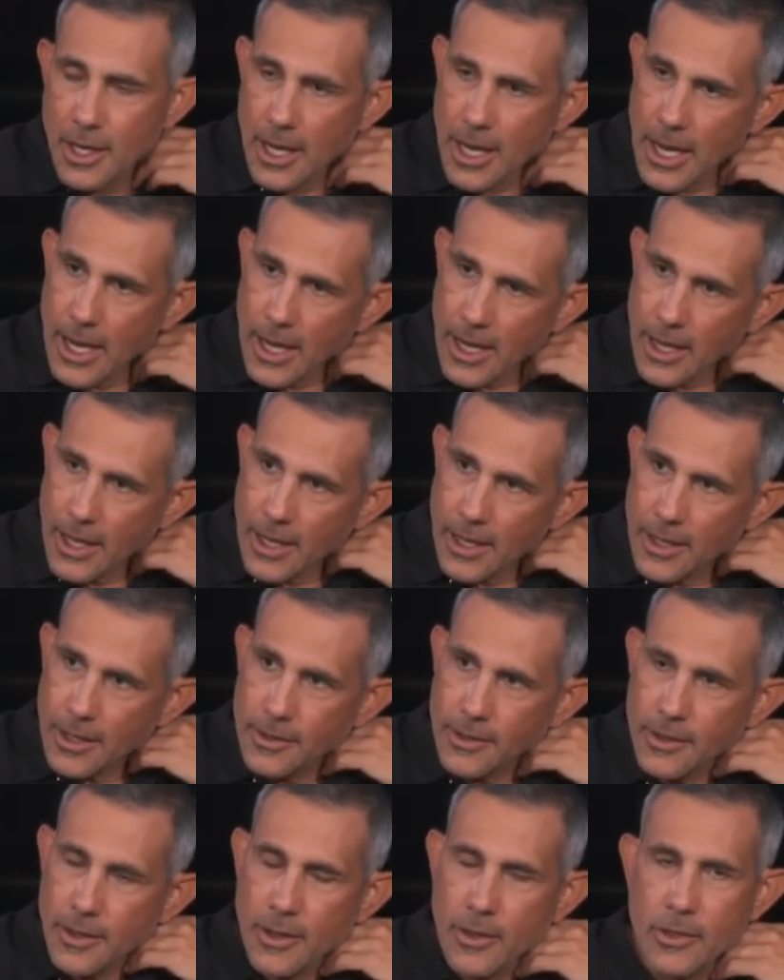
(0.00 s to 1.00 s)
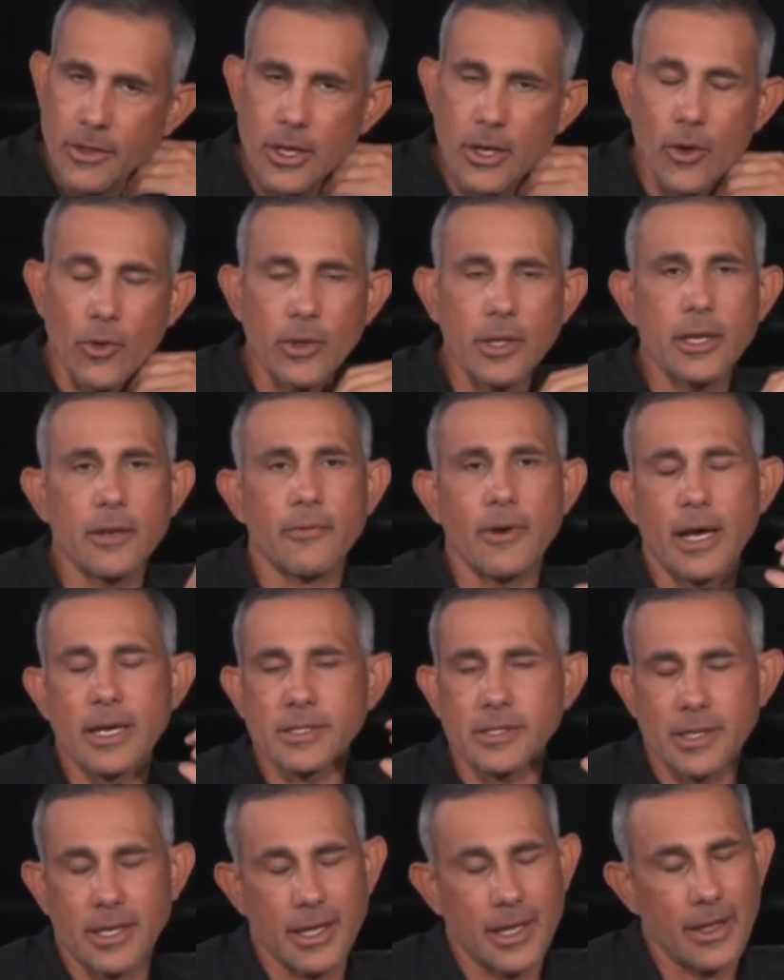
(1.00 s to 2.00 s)
And the only
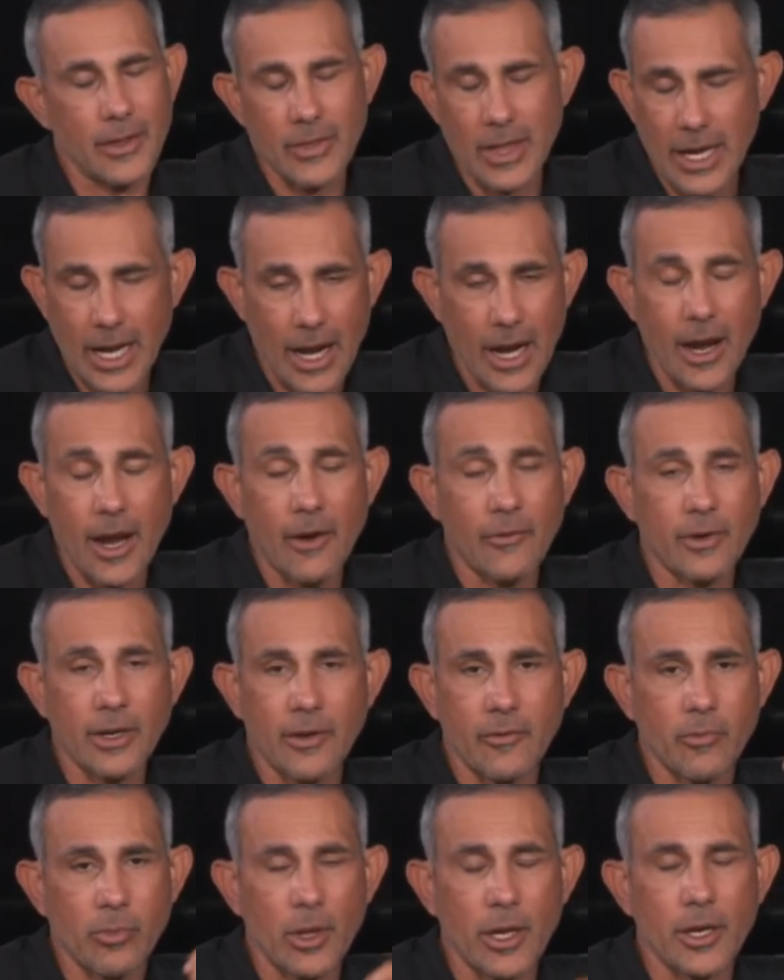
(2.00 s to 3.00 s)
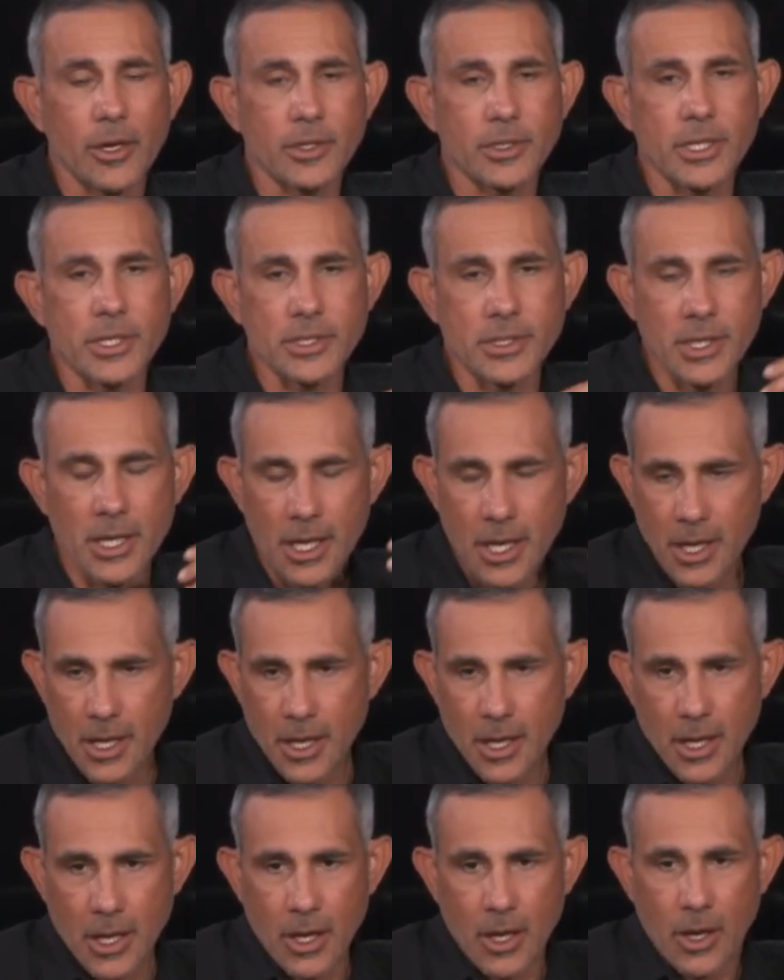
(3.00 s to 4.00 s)
advice that I ever give players is,
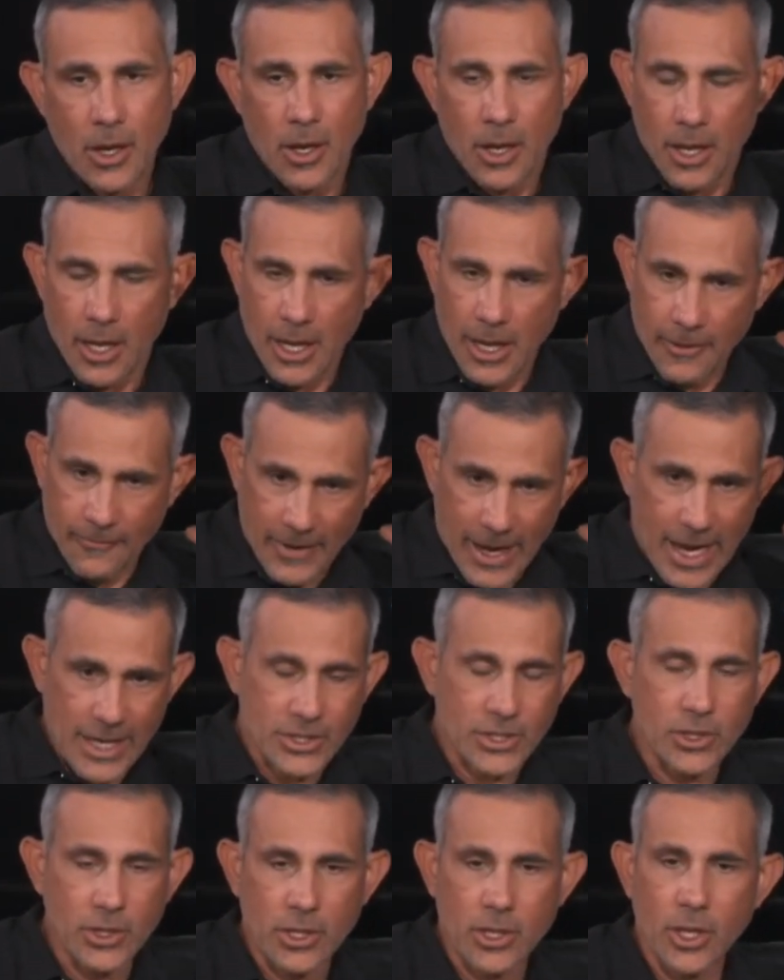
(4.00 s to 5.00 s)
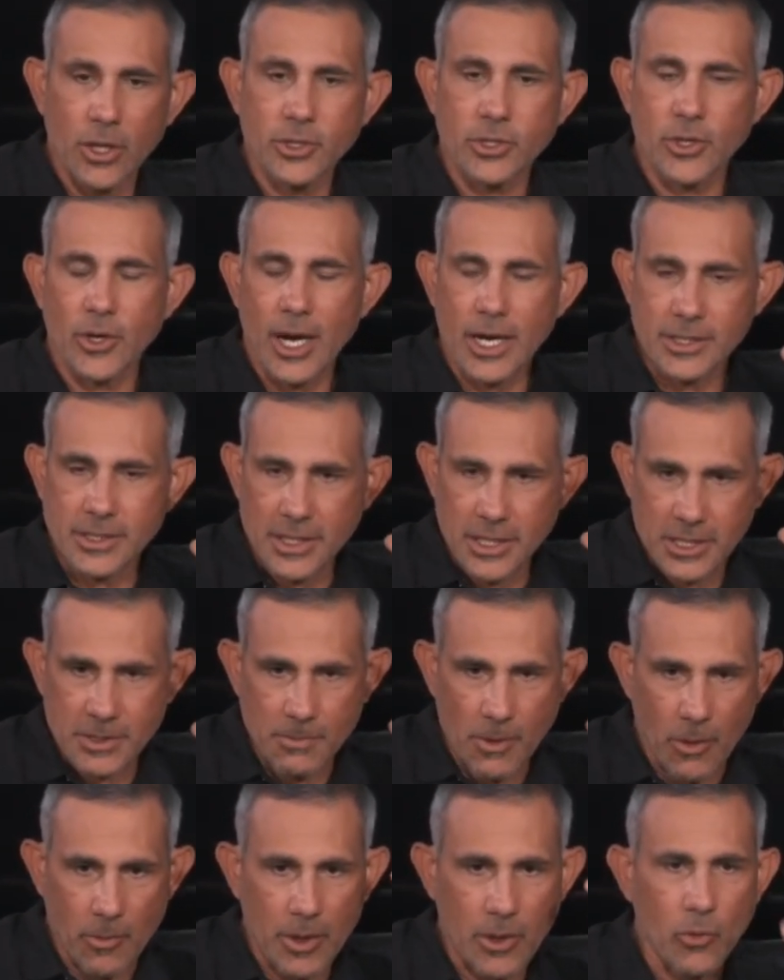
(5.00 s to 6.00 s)
if I ask you to close your eyes in this
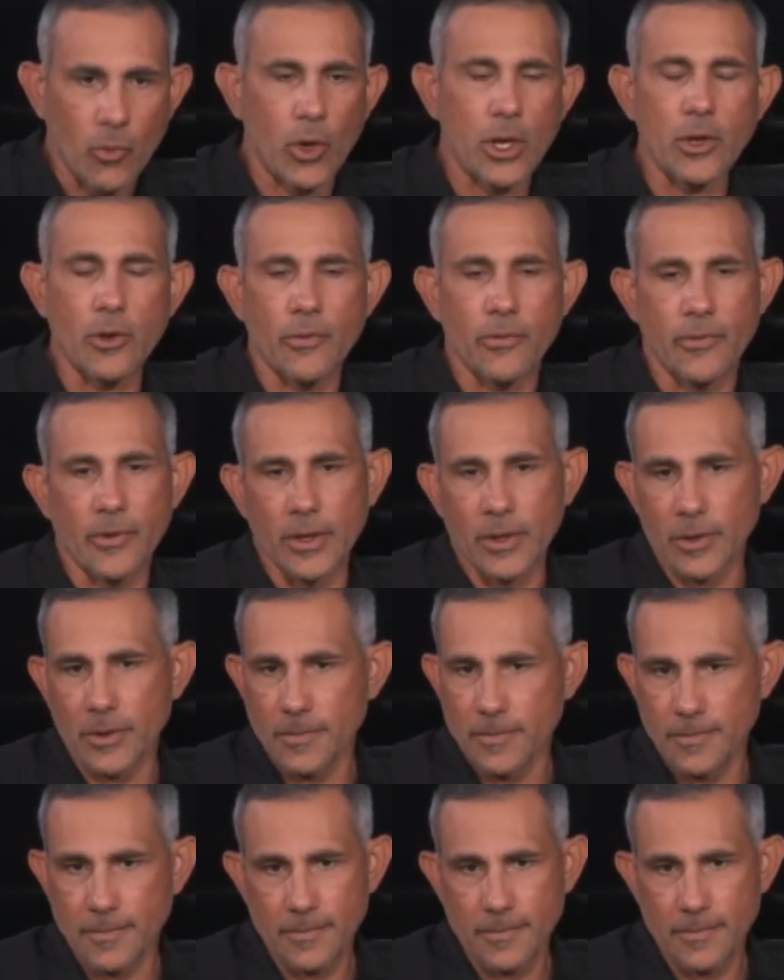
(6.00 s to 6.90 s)
moment, what do you feel?